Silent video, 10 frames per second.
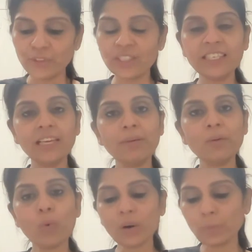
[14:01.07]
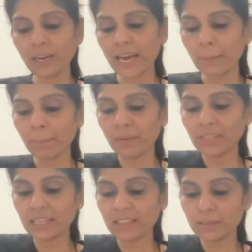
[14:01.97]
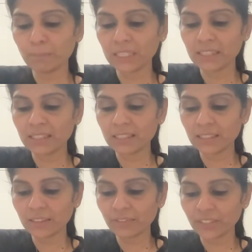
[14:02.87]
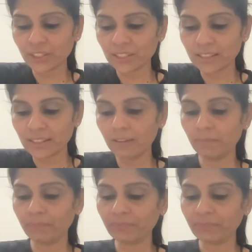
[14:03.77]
So tell me what will happen when there is B6 deficiency.